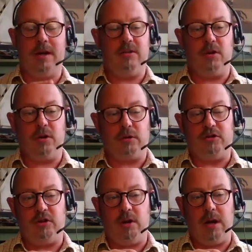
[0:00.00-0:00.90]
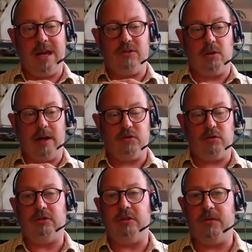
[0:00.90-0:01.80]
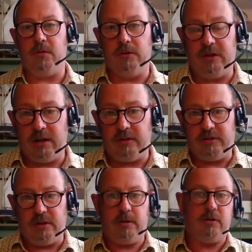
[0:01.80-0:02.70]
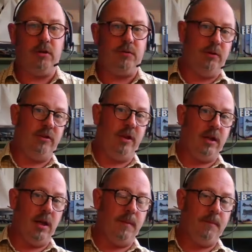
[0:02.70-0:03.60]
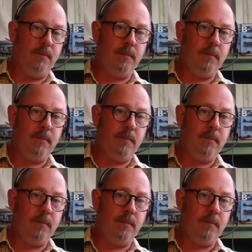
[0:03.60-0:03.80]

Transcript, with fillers: a, he's got oxygen. He's got electricity for his heated suit. He's got a first aid kit.